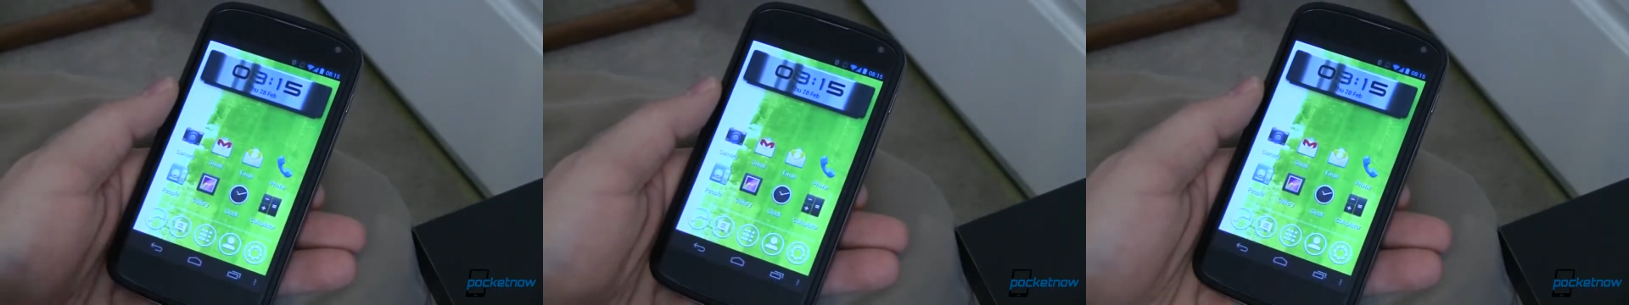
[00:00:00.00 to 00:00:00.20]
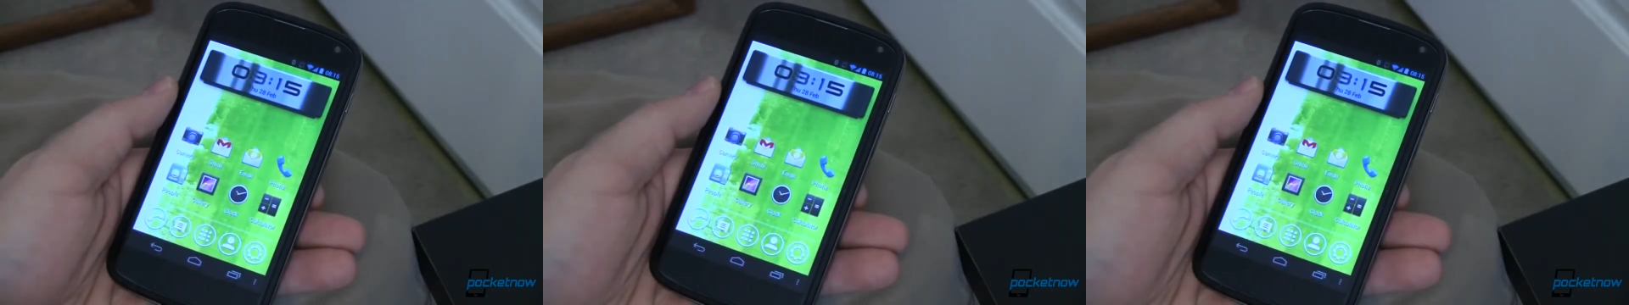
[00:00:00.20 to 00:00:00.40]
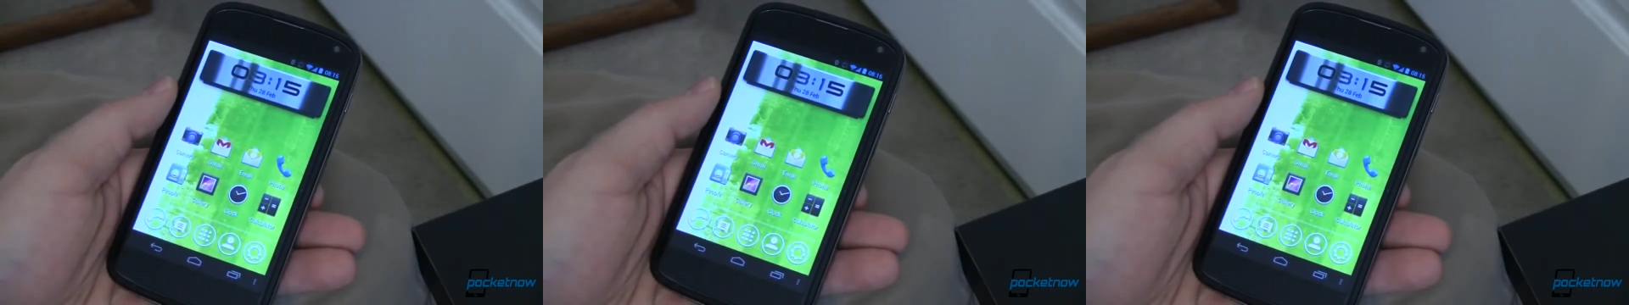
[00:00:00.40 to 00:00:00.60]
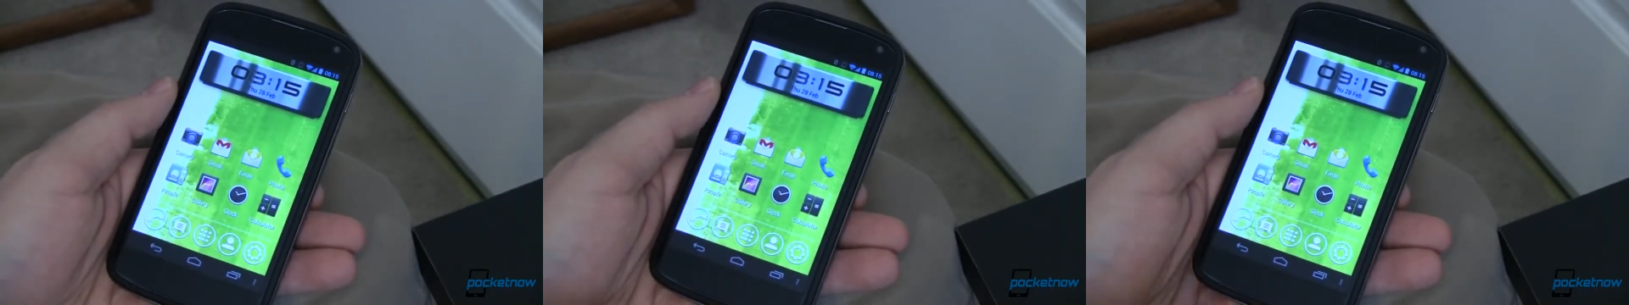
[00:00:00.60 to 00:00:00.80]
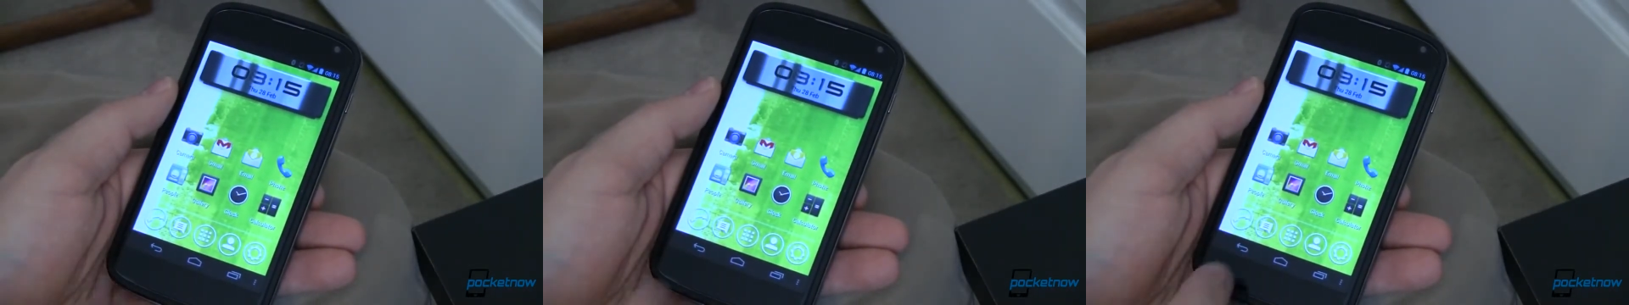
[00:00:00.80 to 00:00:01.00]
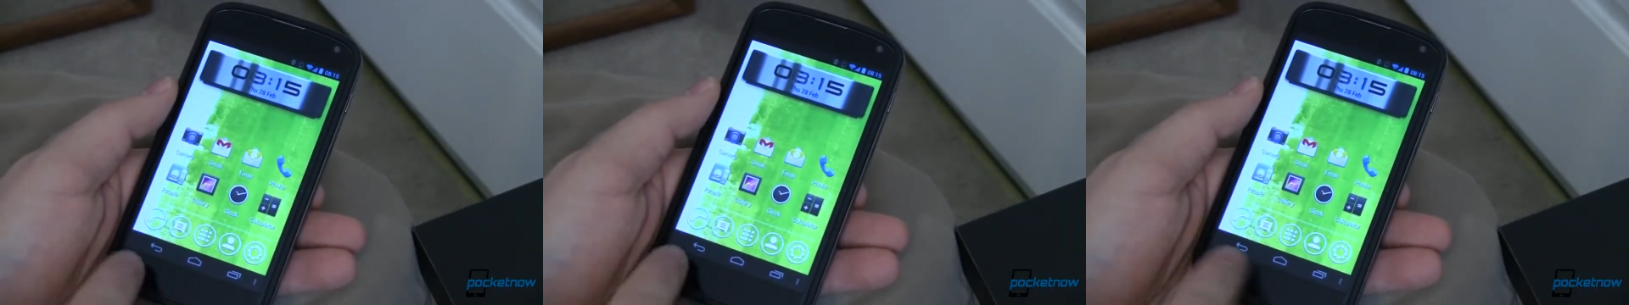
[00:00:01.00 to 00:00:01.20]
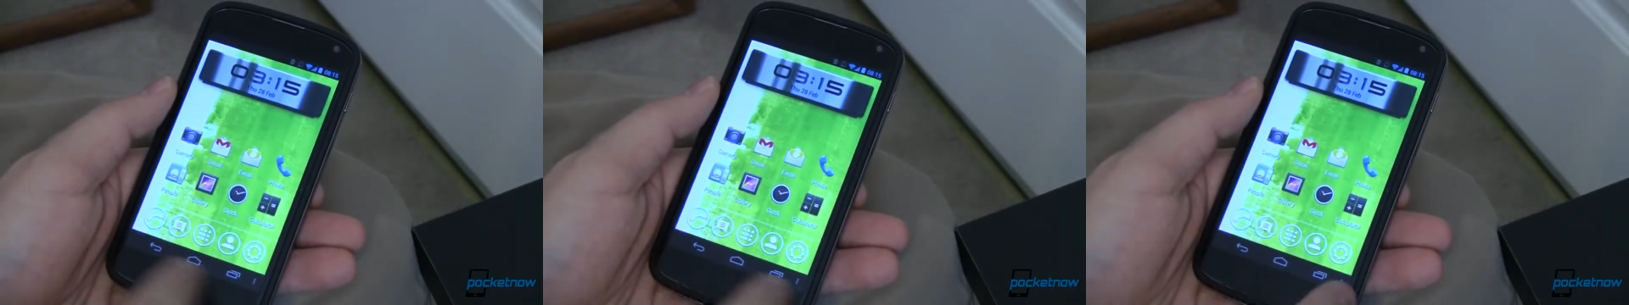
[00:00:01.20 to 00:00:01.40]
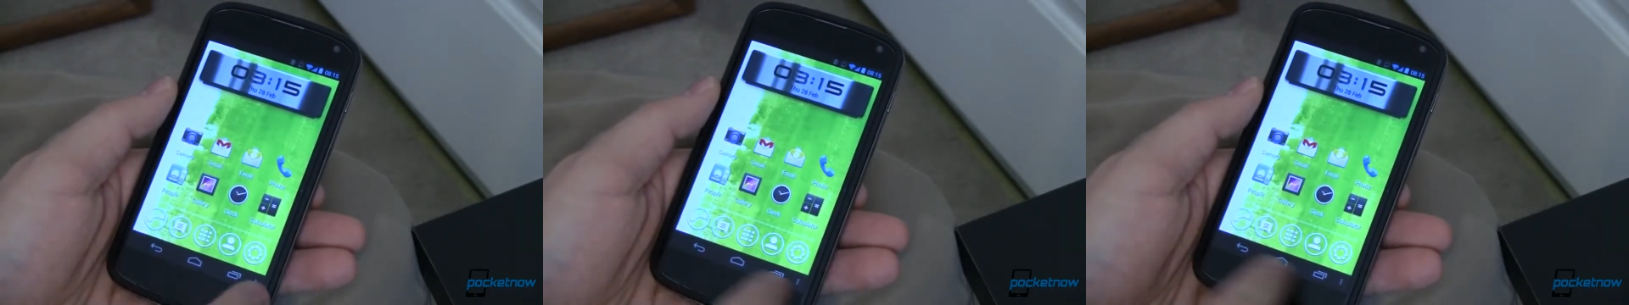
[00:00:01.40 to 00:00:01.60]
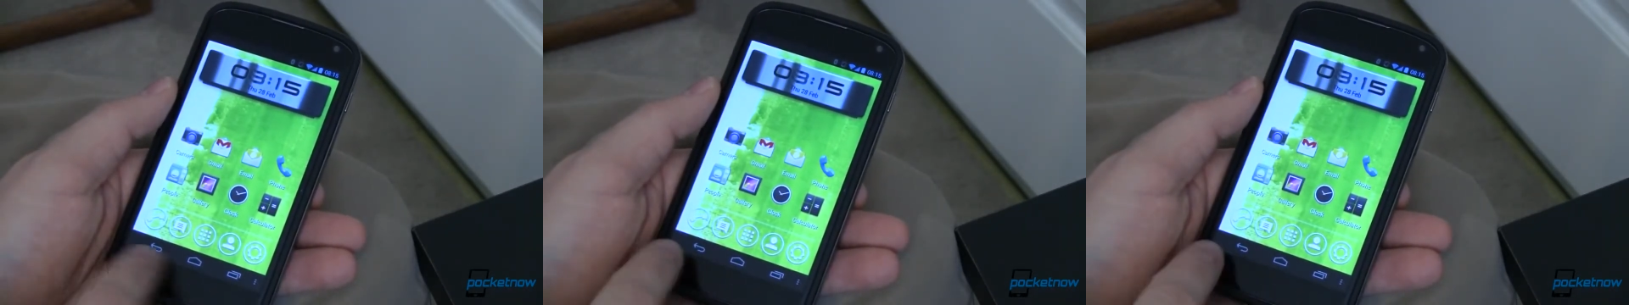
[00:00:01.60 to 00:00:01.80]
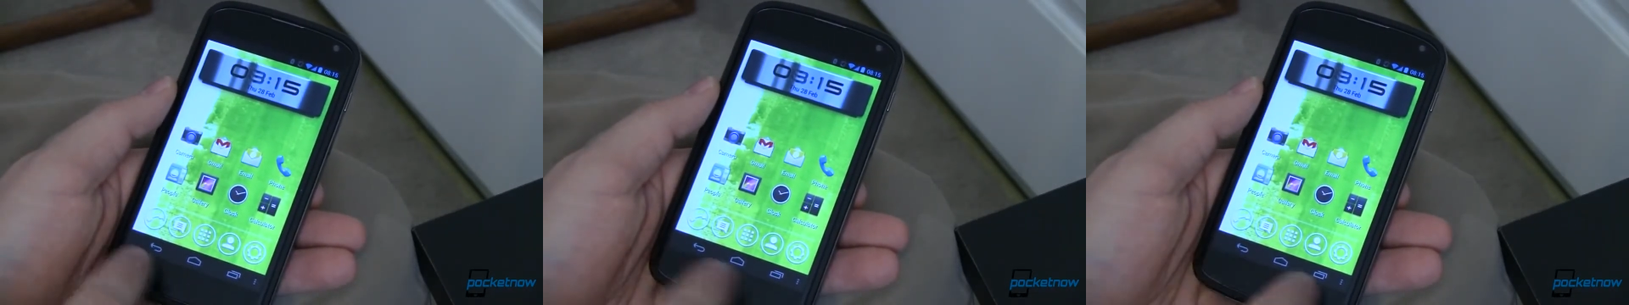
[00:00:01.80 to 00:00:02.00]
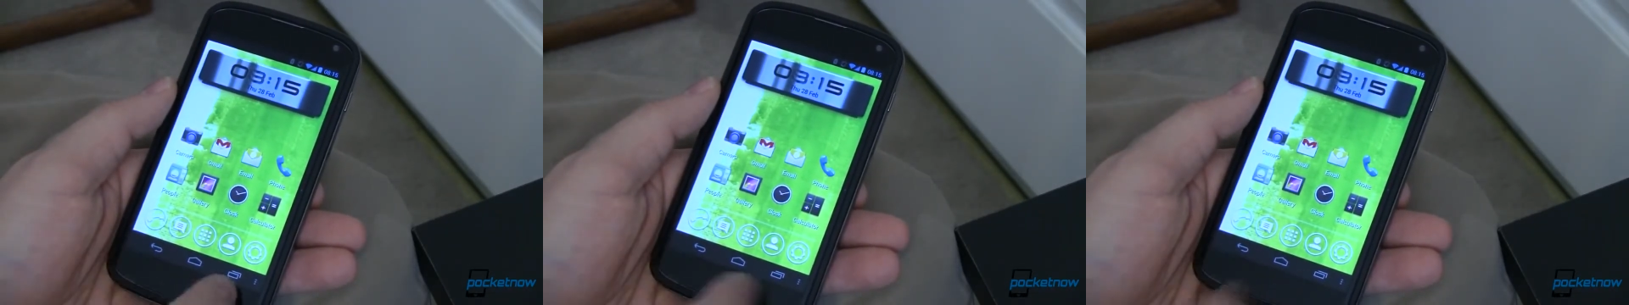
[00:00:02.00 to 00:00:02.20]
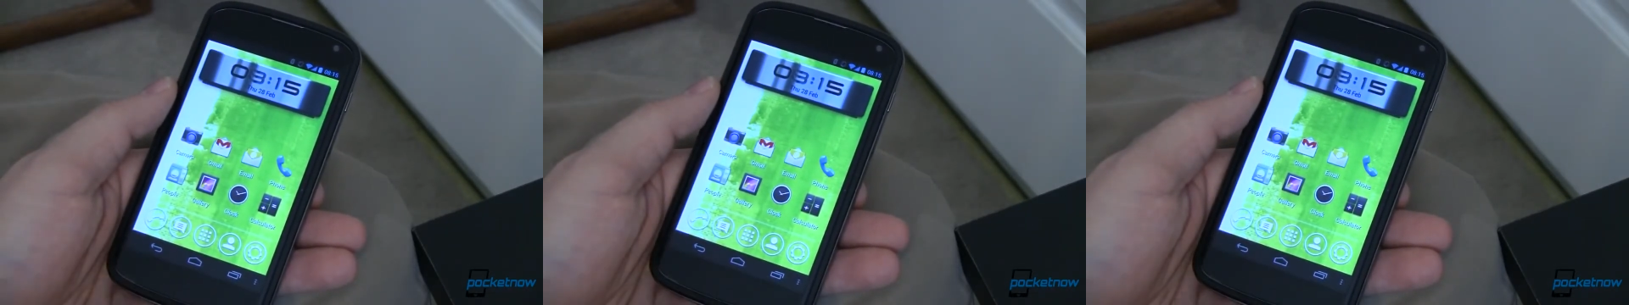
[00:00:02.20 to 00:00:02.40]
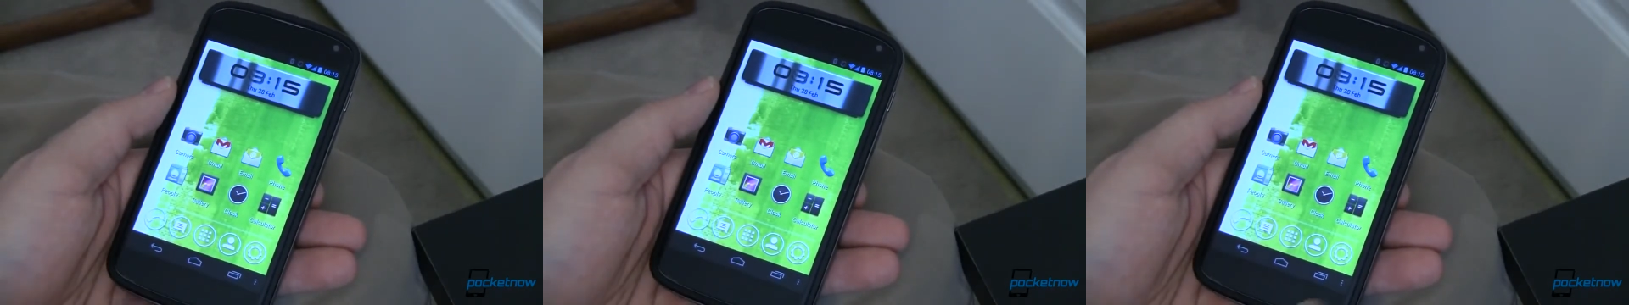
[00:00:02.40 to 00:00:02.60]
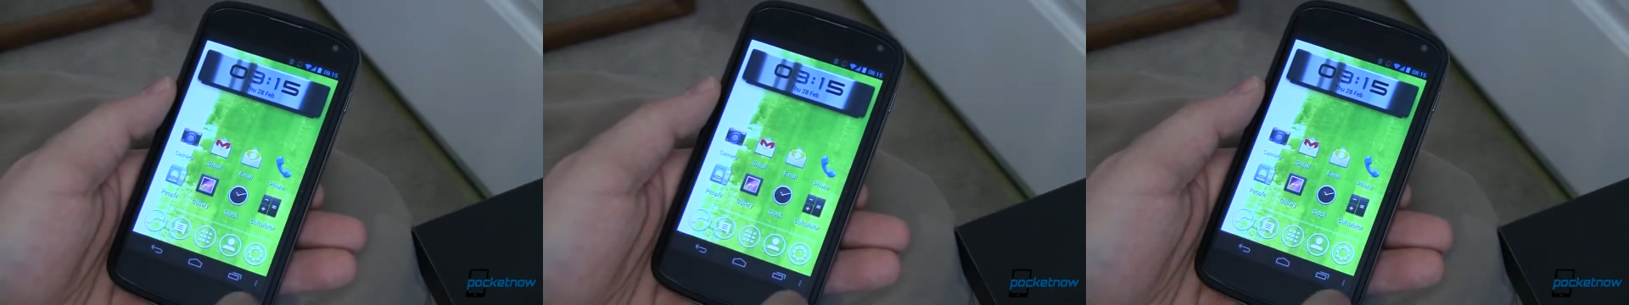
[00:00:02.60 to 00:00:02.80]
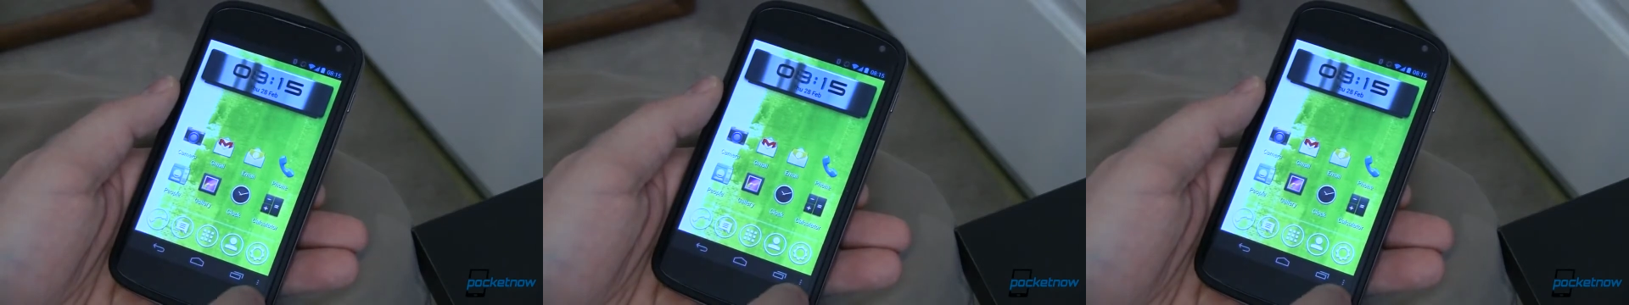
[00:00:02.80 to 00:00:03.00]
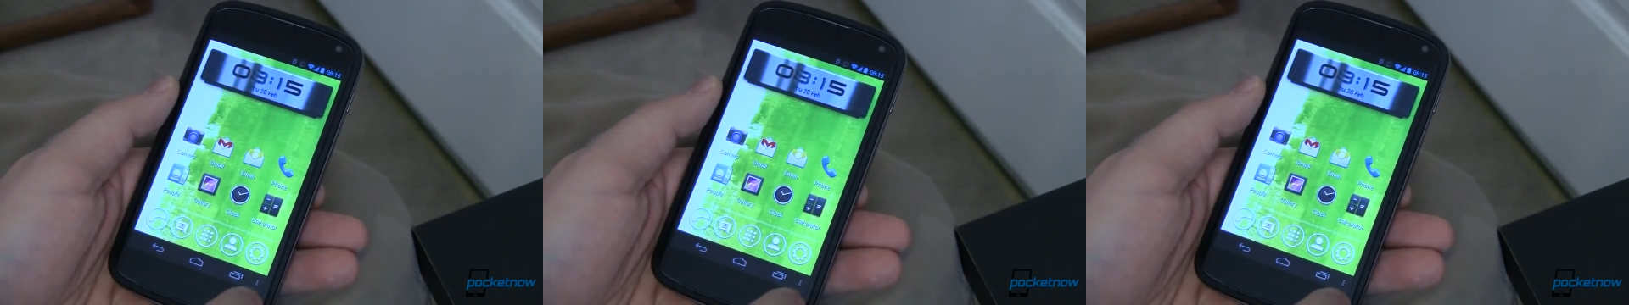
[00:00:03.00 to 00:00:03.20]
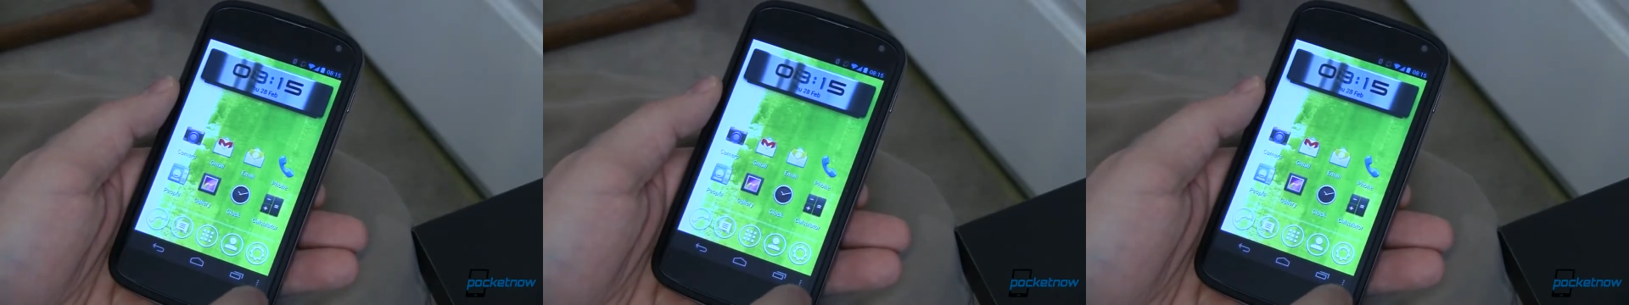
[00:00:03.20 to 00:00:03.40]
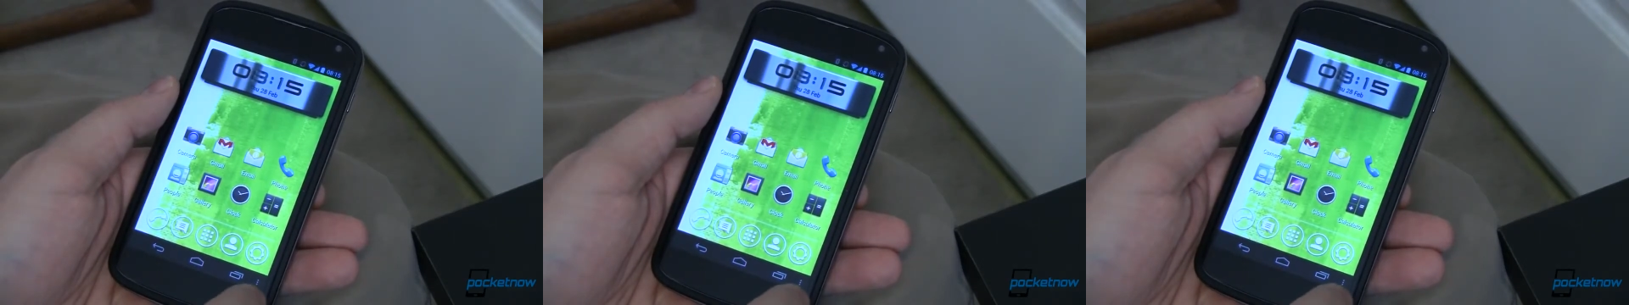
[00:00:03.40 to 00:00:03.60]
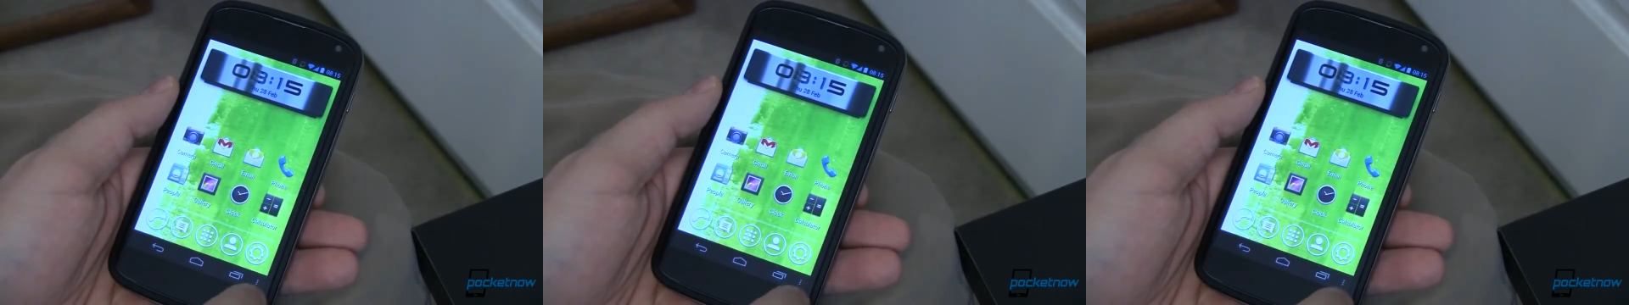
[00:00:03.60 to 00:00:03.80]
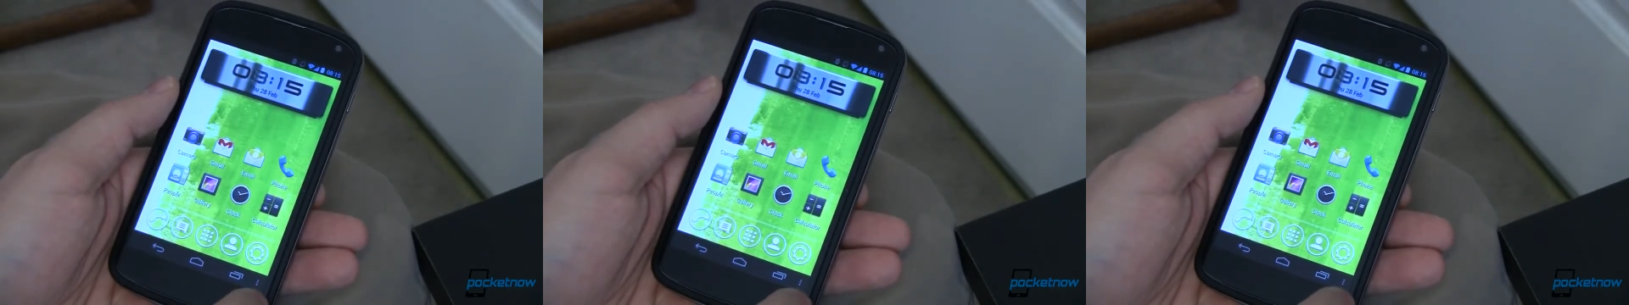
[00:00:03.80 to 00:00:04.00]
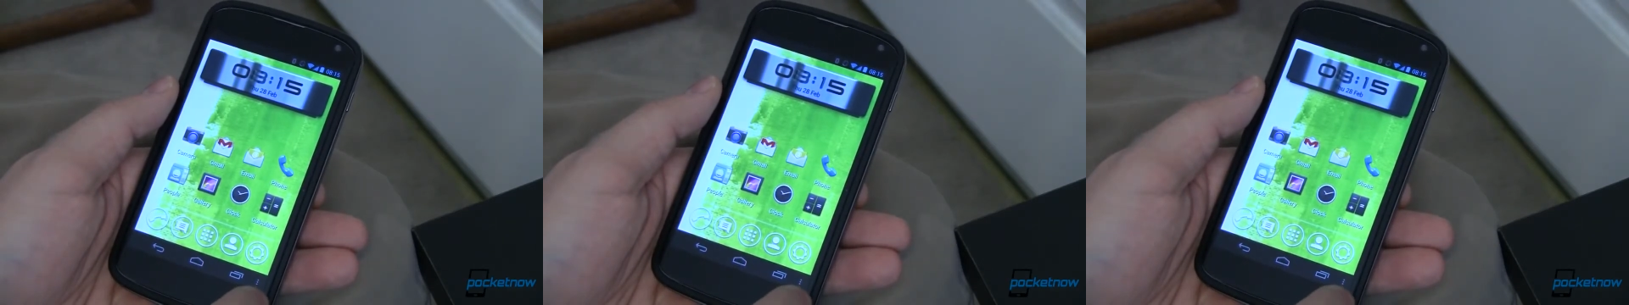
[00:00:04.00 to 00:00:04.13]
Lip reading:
Nobody's mouth can be seen.